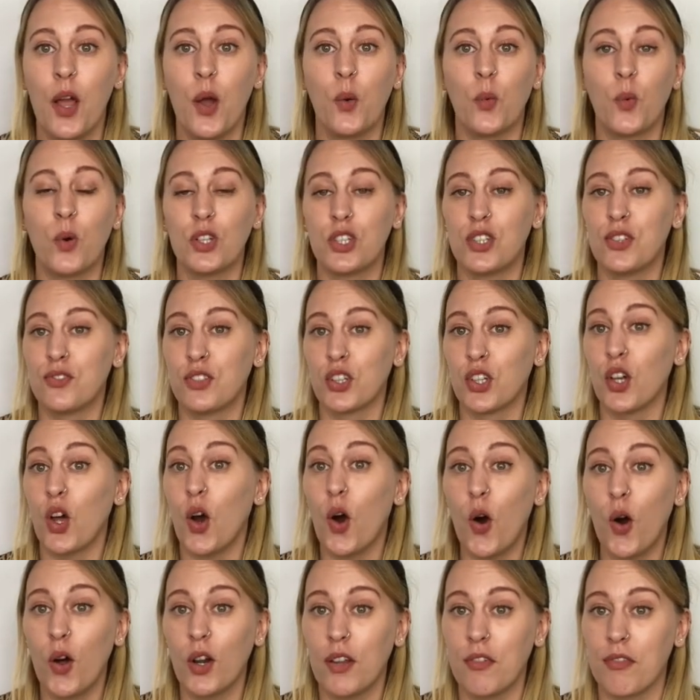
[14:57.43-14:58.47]
Once you've done
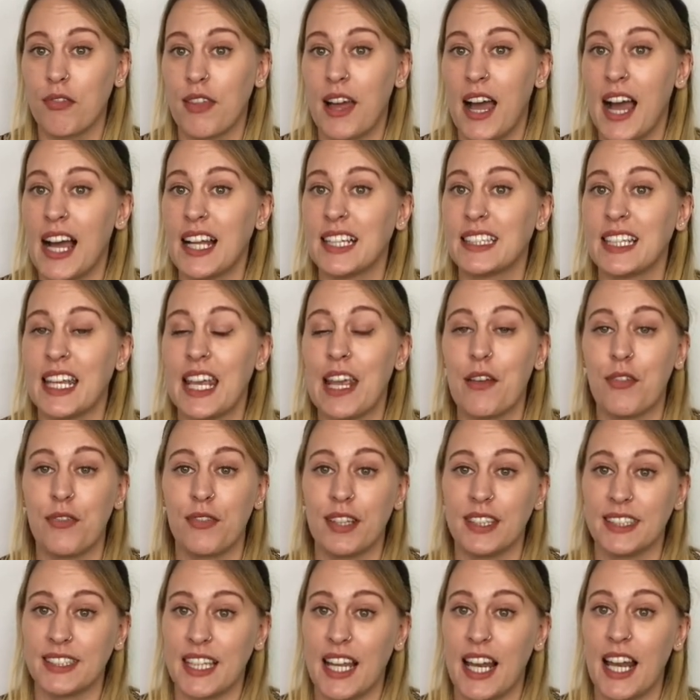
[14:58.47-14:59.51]
all of that, if the
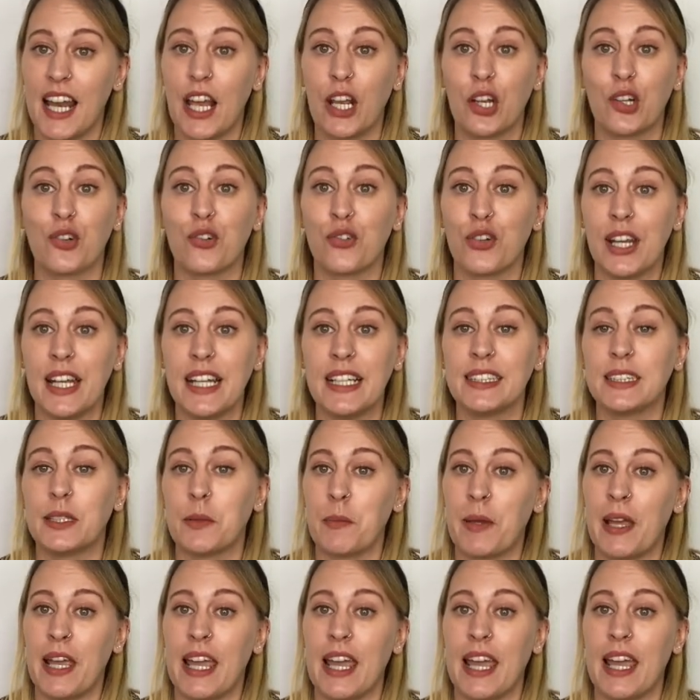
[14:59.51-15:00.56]
seller agrees to
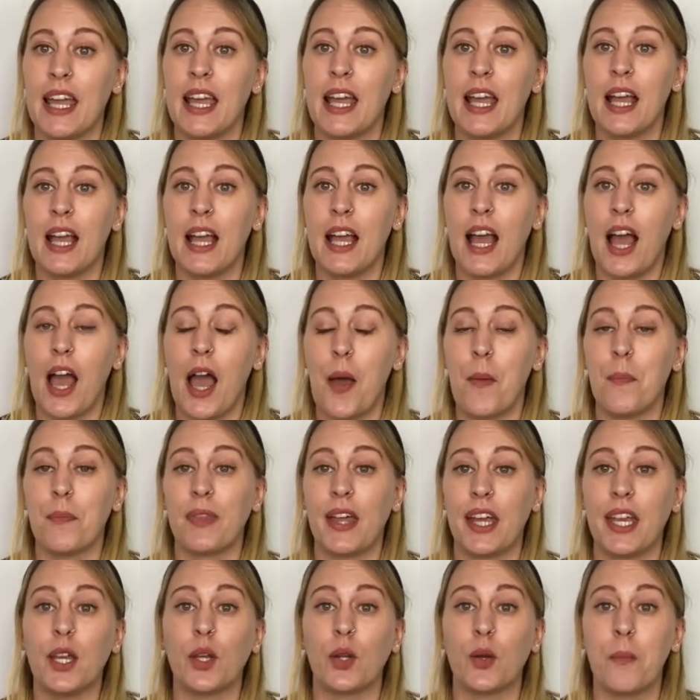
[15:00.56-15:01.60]
pay
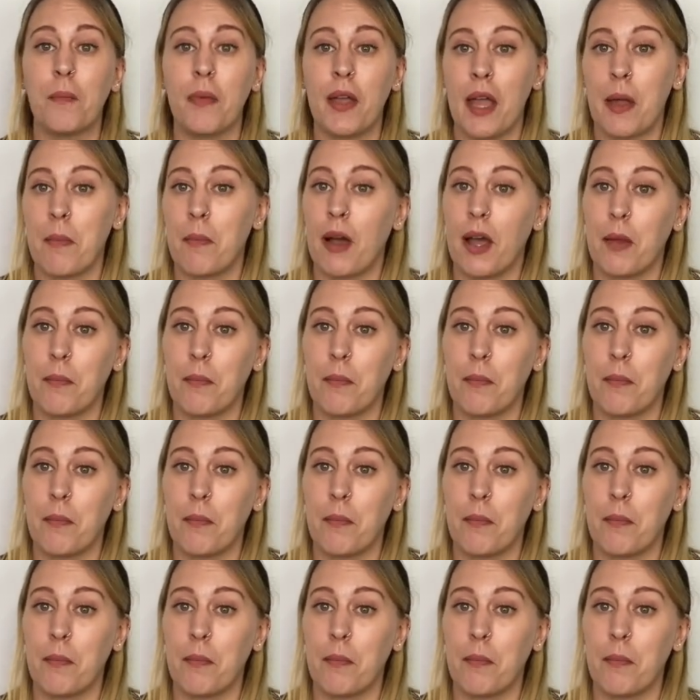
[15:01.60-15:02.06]
that you can pay by